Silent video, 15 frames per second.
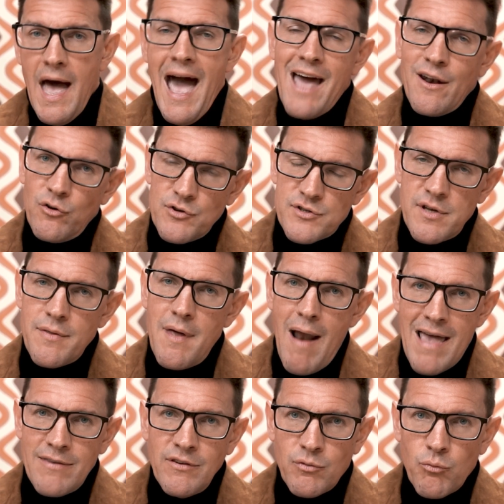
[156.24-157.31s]
And also their
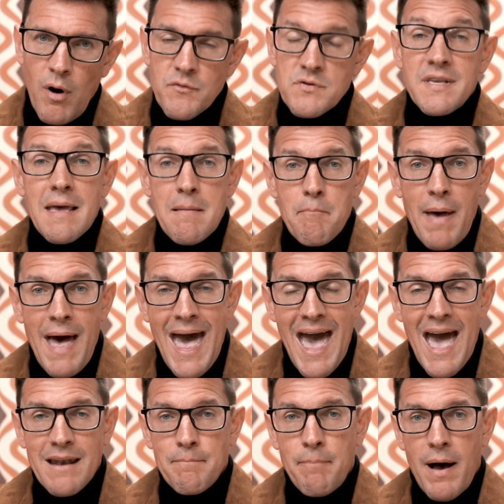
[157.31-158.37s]
assets were obviously
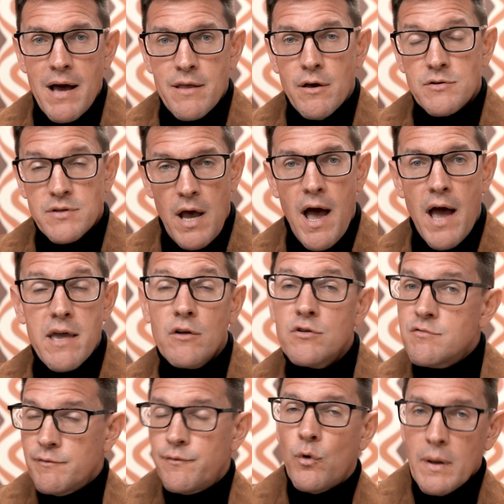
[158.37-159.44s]
impaired by those high
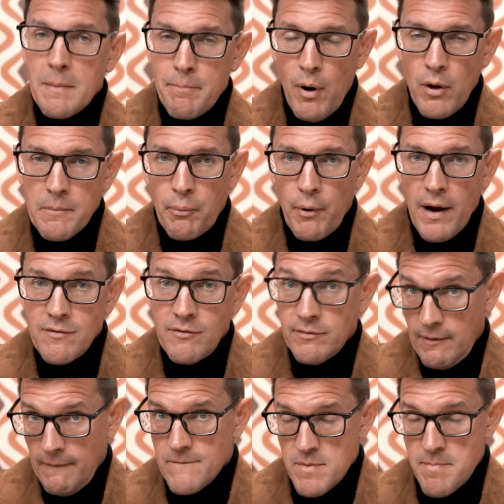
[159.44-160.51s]
yields and falling bond
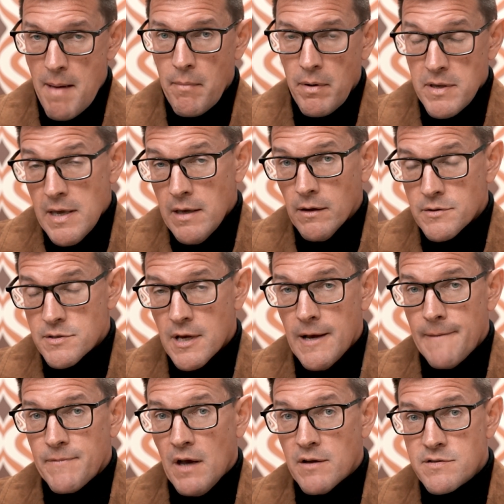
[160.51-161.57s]
prices. And remember, yields
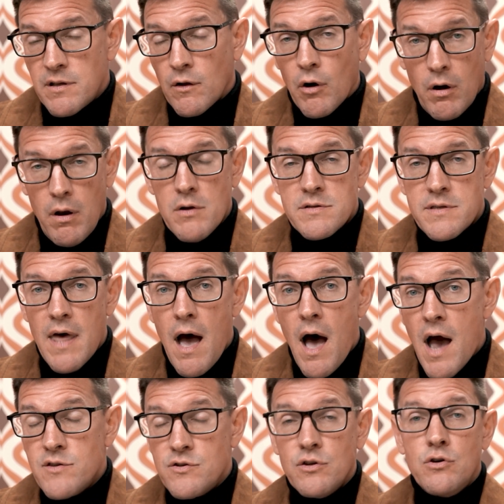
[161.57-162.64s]
are still close to their
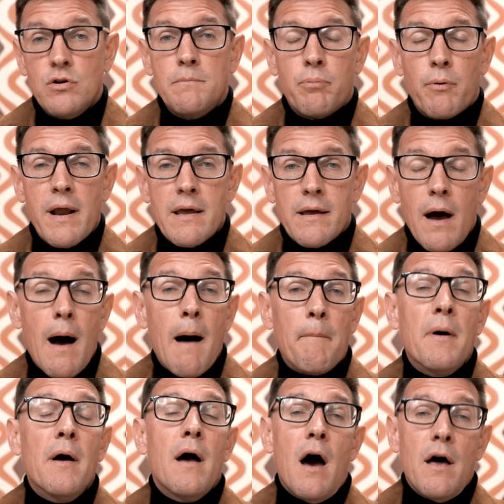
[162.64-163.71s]
highs and could break
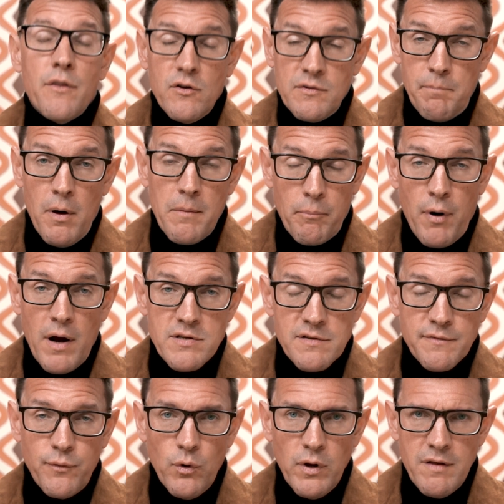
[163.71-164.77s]
up and those bond prices
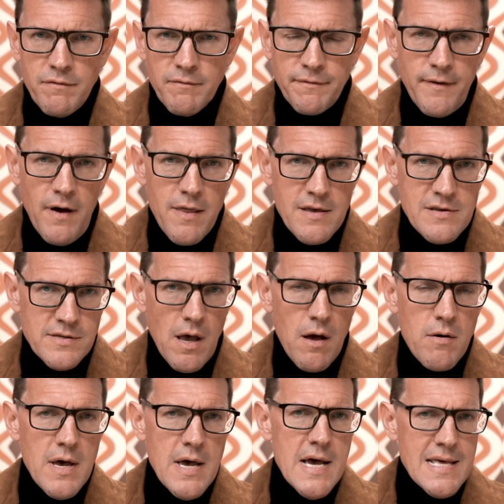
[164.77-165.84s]
fall even further.
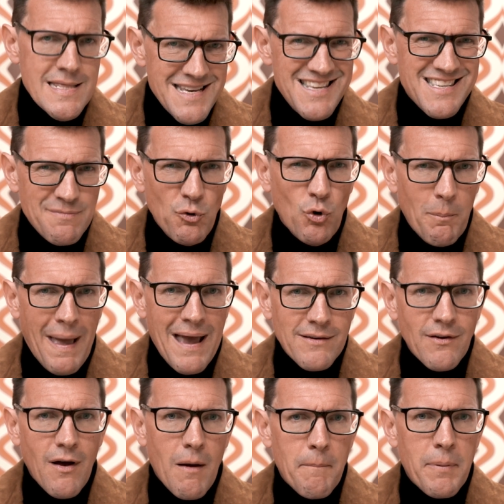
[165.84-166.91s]
So these small
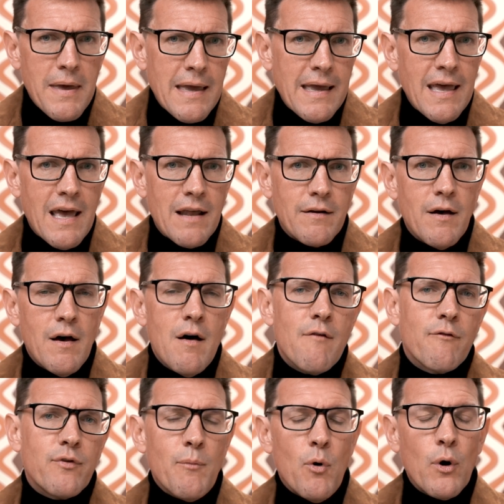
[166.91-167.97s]
banks are being hit
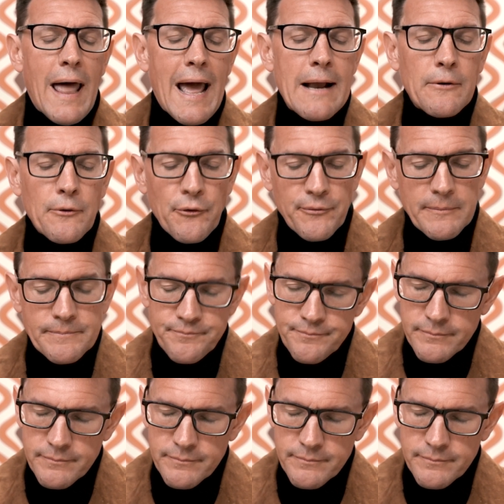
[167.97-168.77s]
from all angles.